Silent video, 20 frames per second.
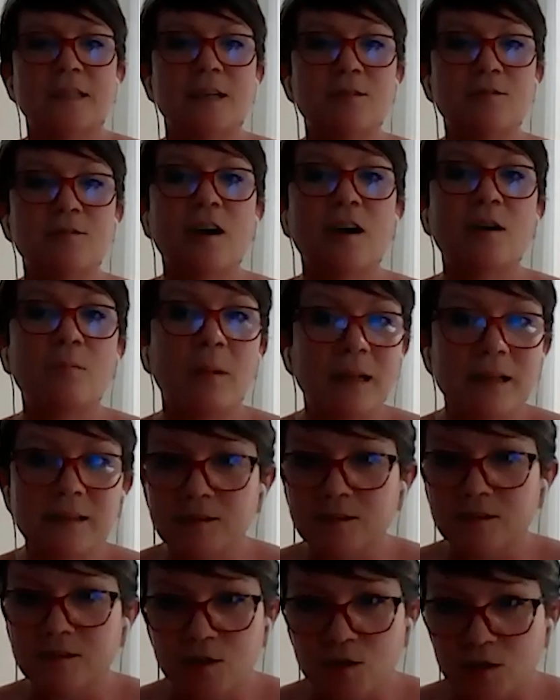
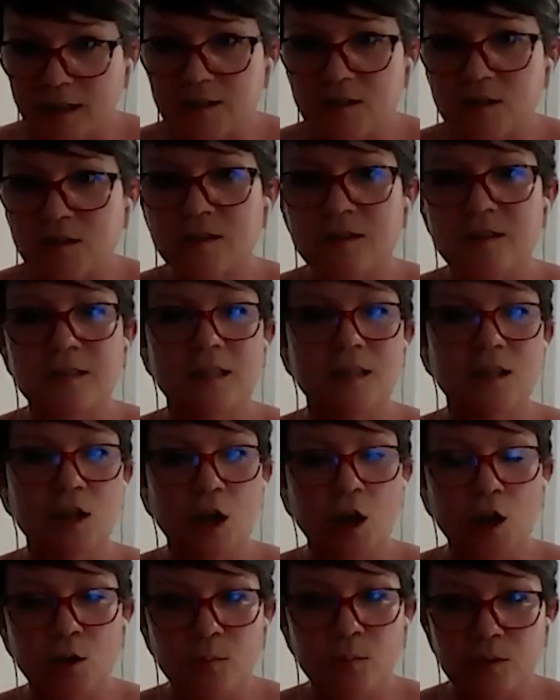environmental stresses, and
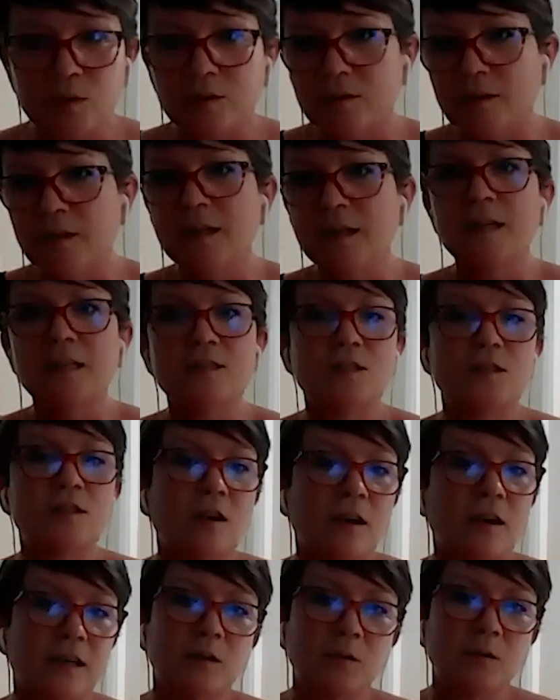global
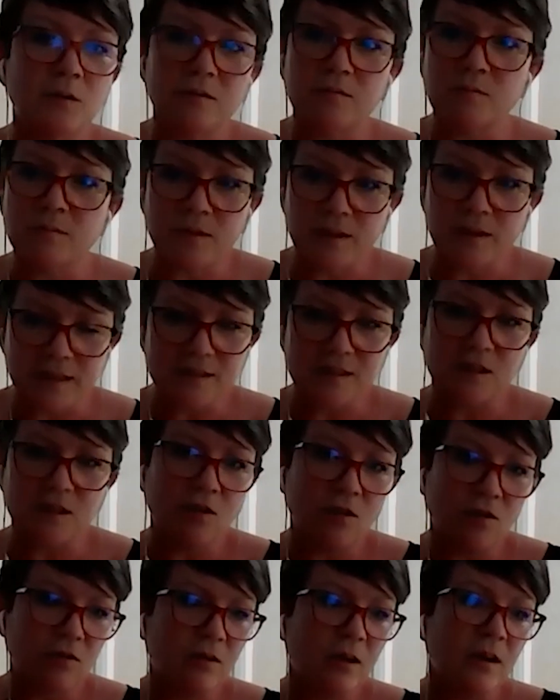societal things that
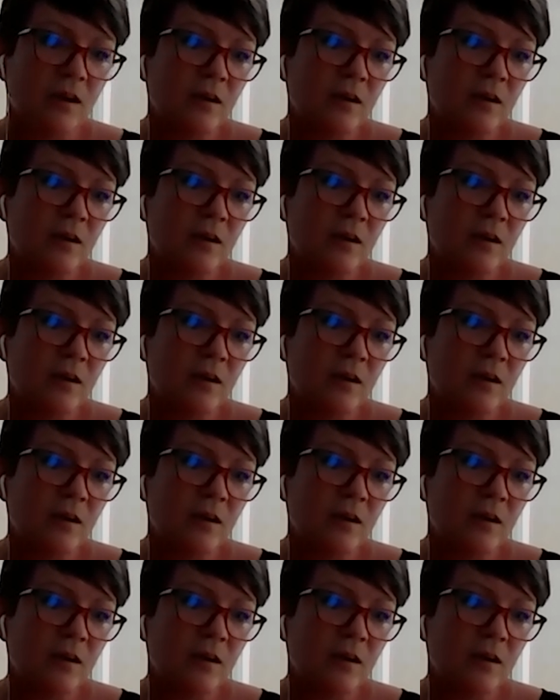are,